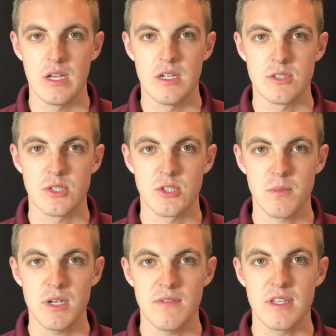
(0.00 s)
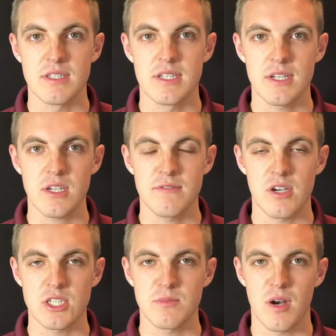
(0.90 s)
To determine if the antenna could
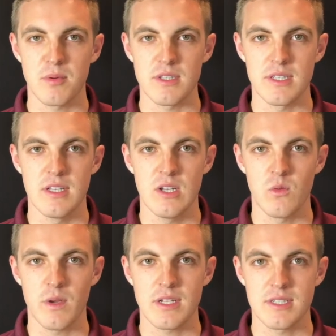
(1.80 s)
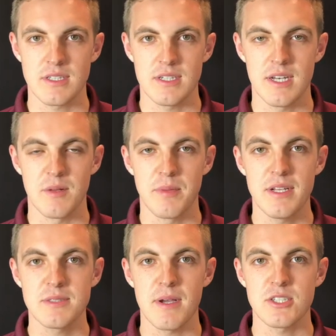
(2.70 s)
function properly, we conducted an
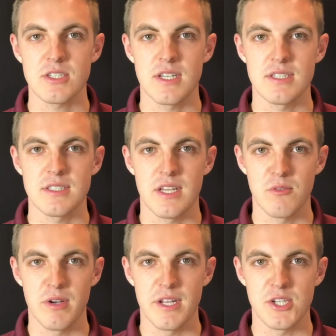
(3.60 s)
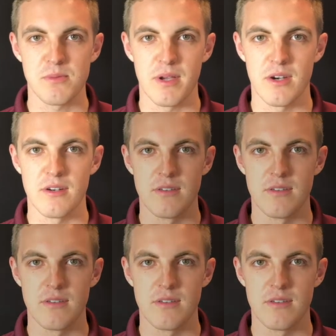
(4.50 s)
impedance matching test and a radiation pattern.